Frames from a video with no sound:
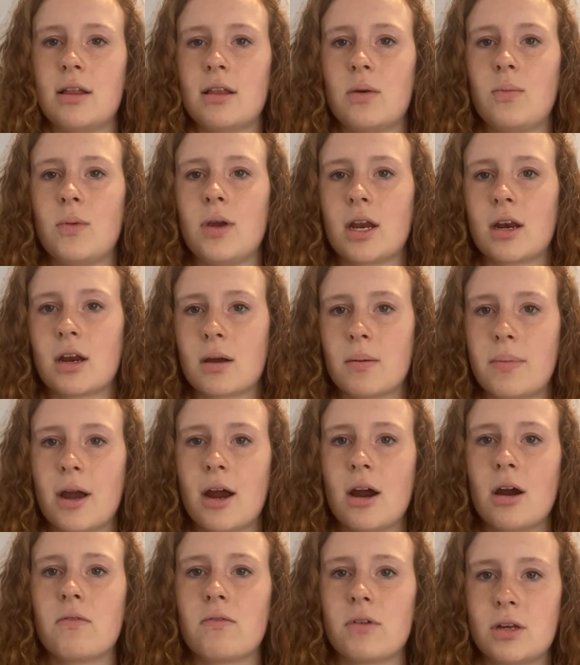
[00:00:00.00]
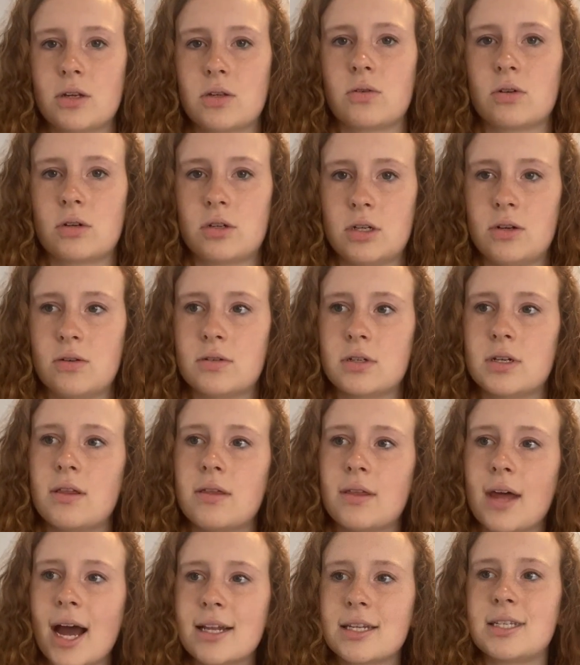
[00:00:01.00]
then we can compare resource use in
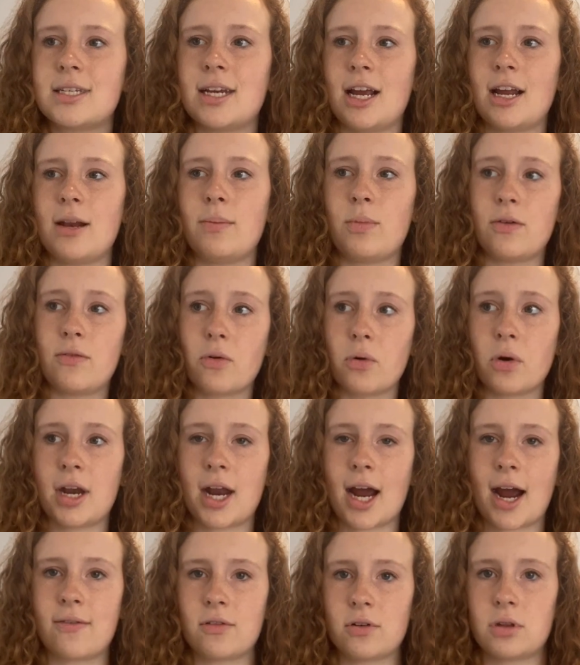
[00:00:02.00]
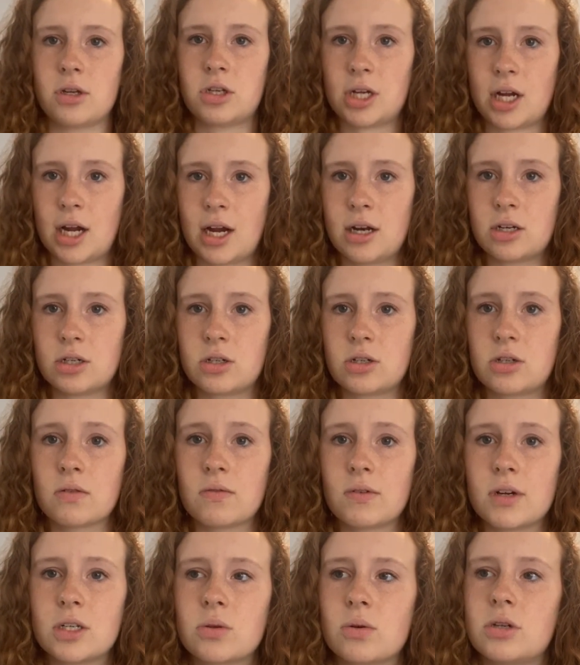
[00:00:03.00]
that state before and after the change to
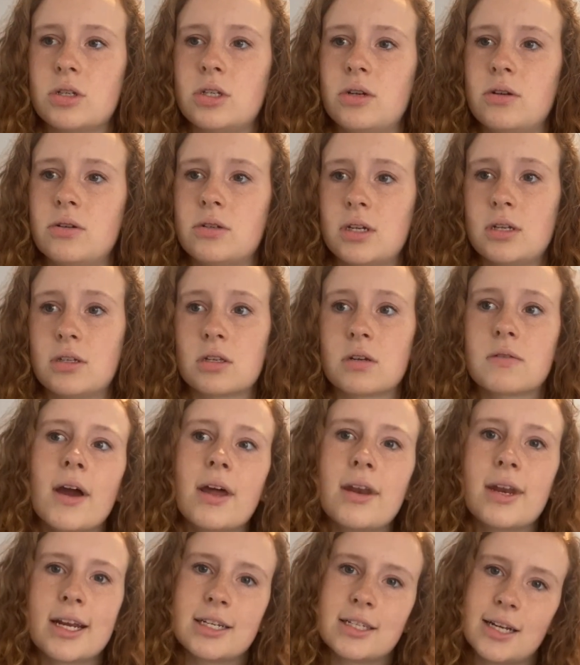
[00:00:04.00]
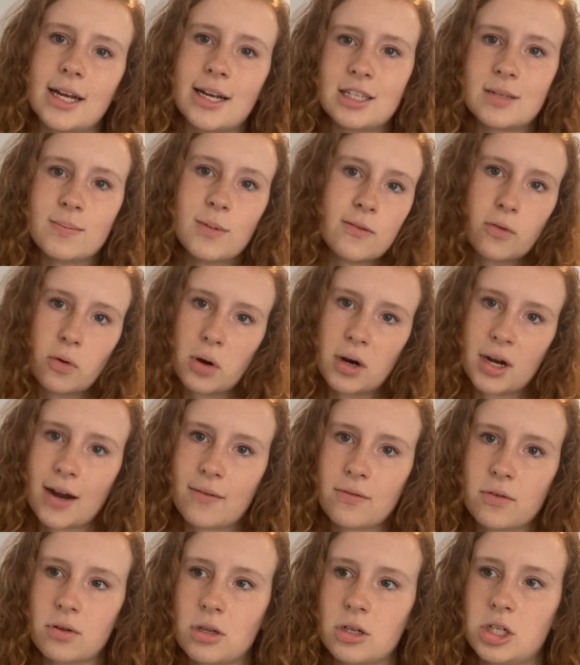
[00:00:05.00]
resource use in surrounding states before and
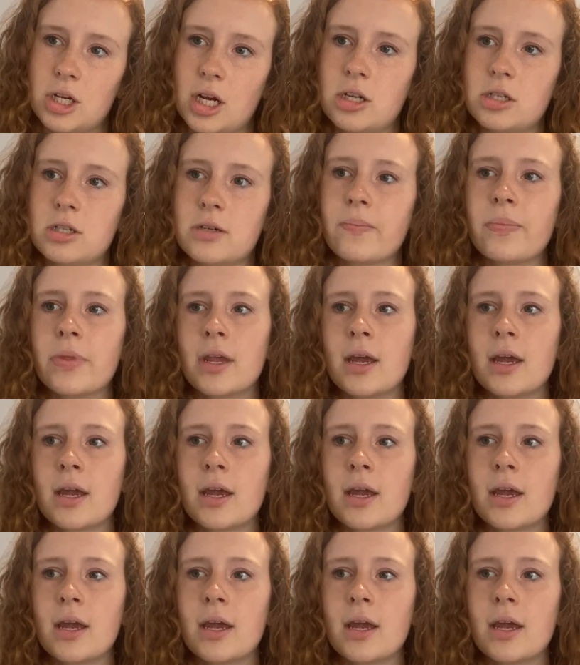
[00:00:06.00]
after the change.